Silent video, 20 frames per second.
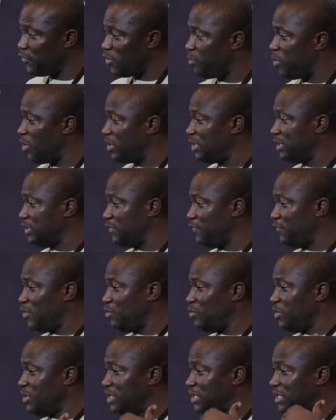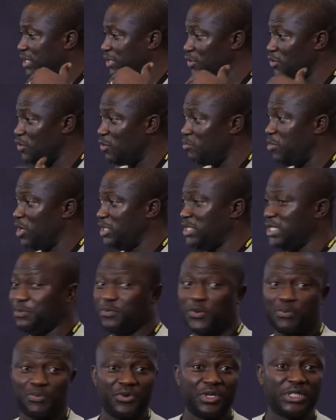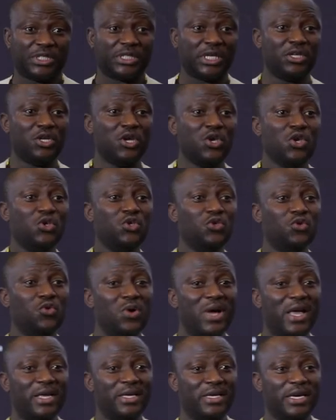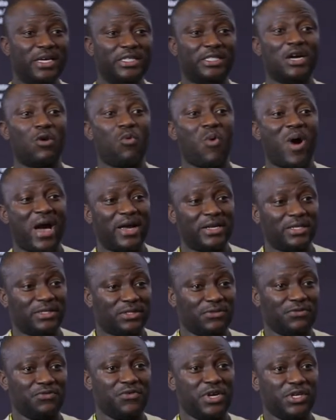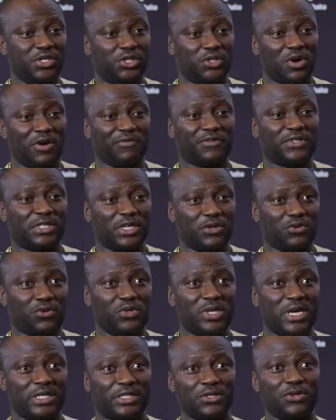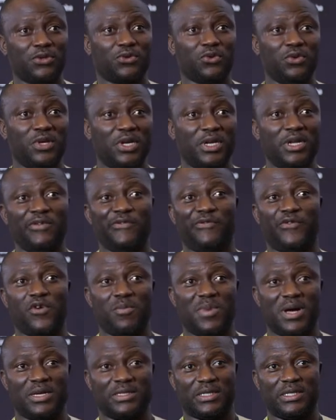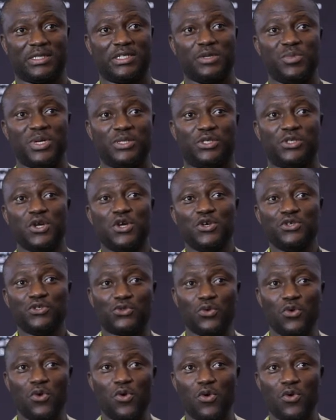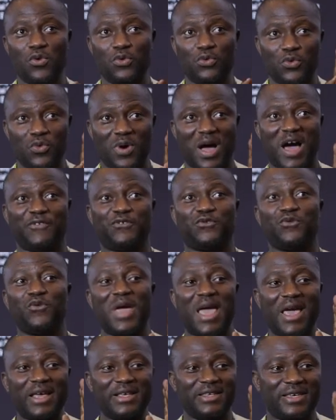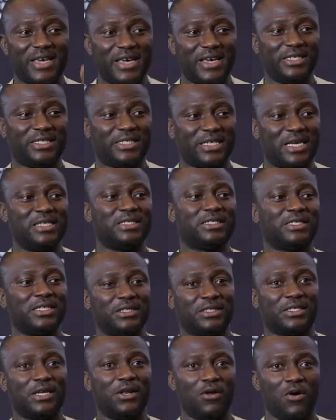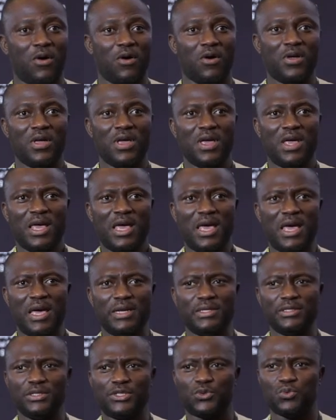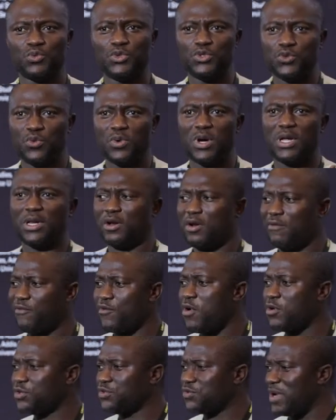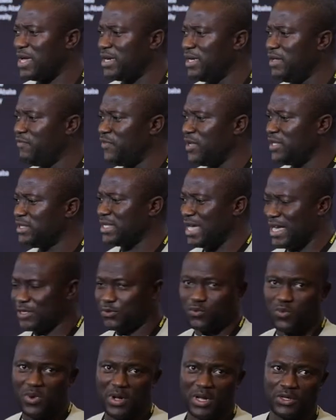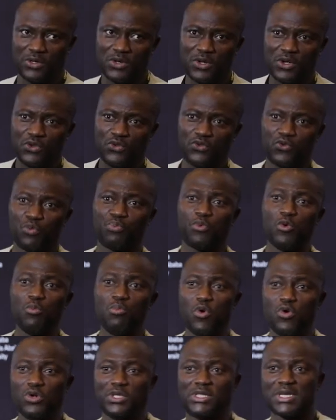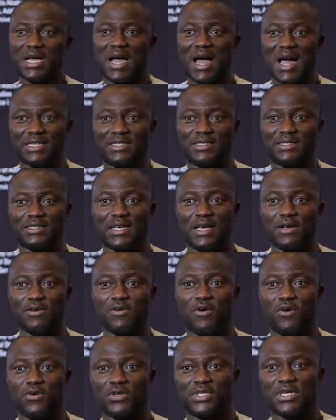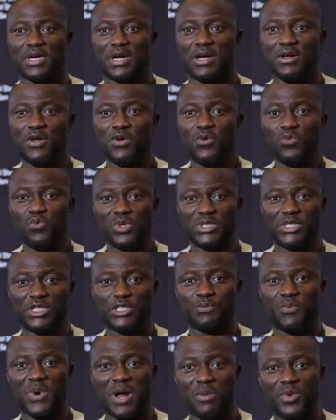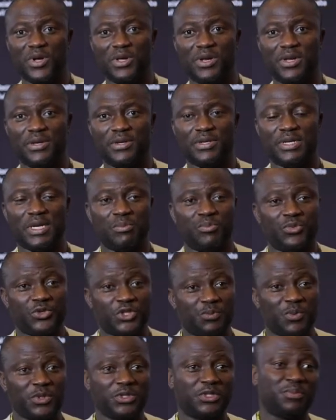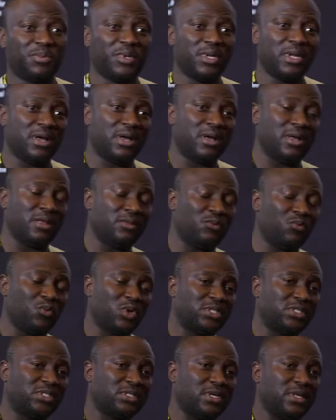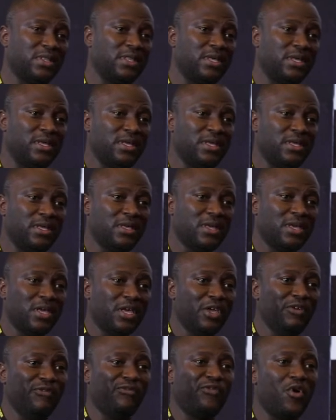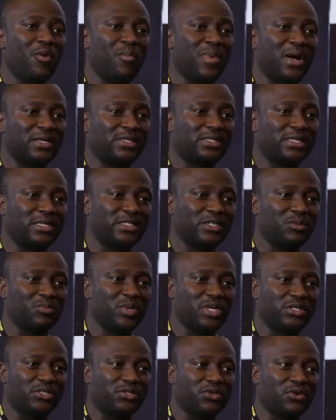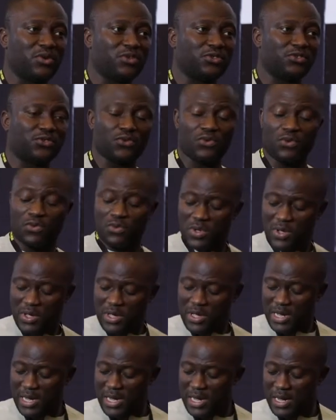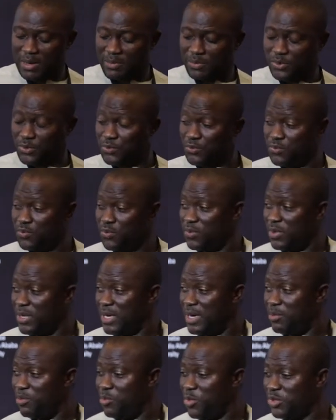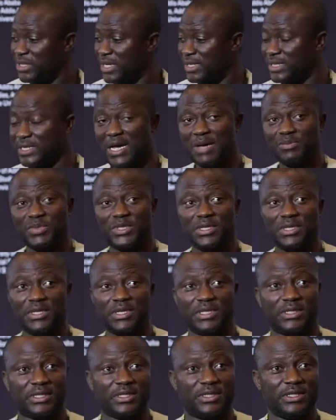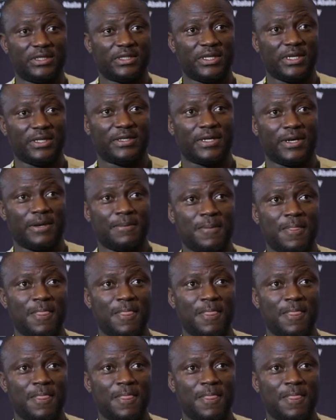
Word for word: your policy formulation, your budget preparation, you will engage a wide range of stakeholders, including informal settlement. So you have to engage, it's, it's a law. And we do a lot of cultural events as well to promote arts and culture, which is primarily the responsibility, uh, what's uh, the informal settlement also um, do most of the times in the city center.